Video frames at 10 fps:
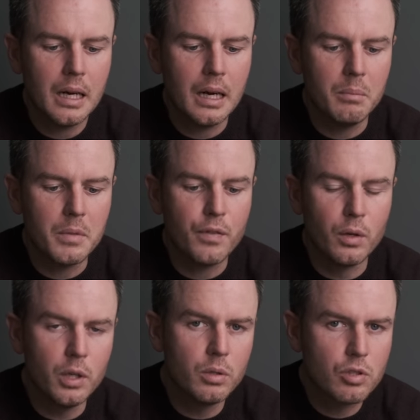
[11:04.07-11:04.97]
Um, if
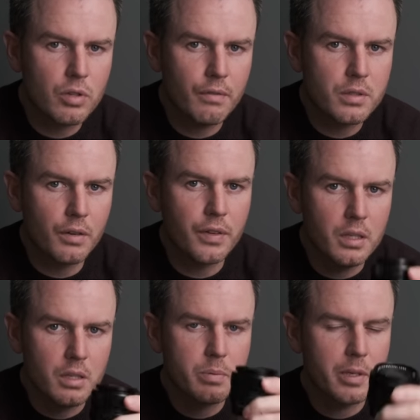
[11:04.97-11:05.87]
you're new to street photography,
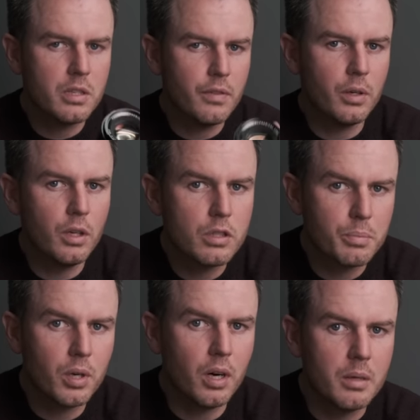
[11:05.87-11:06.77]
and especially if you're new to
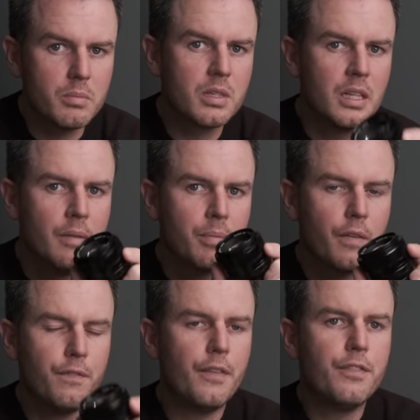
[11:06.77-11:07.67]
primes,
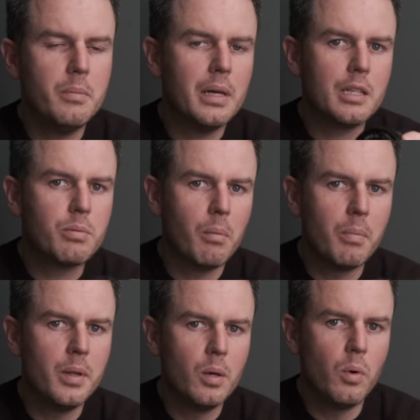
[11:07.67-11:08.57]
the 50mm is
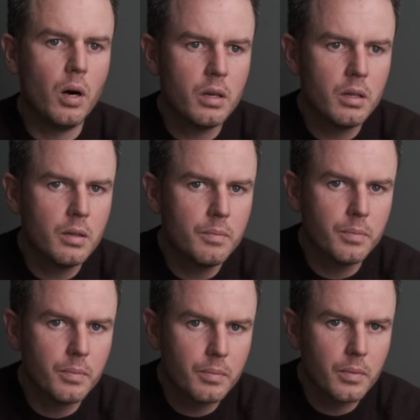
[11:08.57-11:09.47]
probably the one
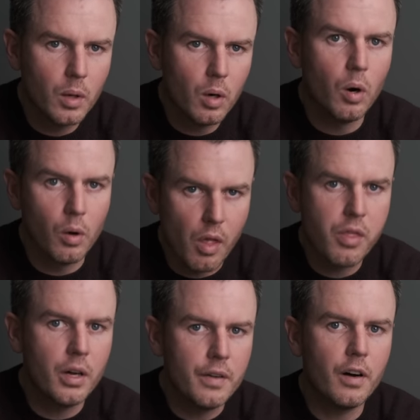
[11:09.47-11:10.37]
or the
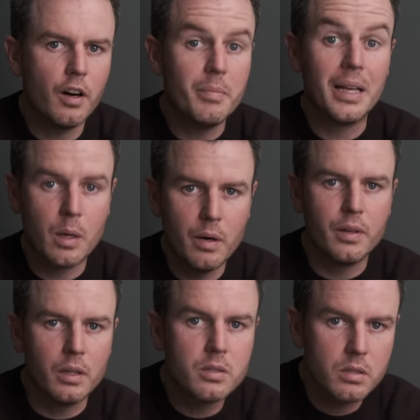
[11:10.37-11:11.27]
35 mil
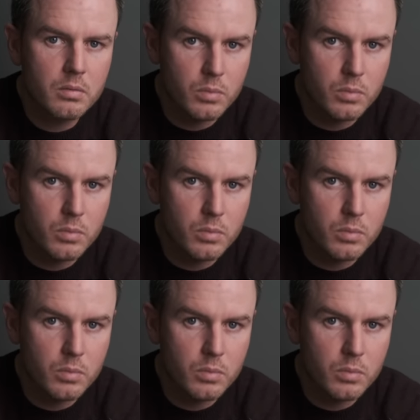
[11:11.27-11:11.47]
equivalent.